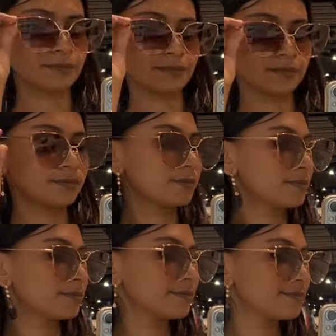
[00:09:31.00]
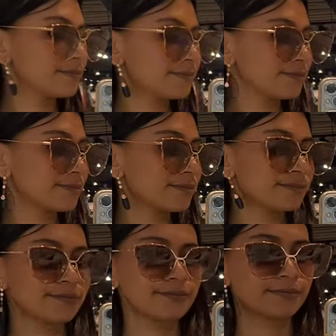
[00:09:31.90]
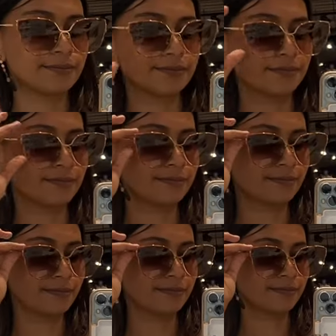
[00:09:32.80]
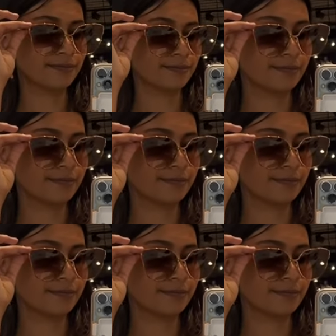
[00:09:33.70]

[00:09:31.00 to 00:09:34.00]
Nobody speaks.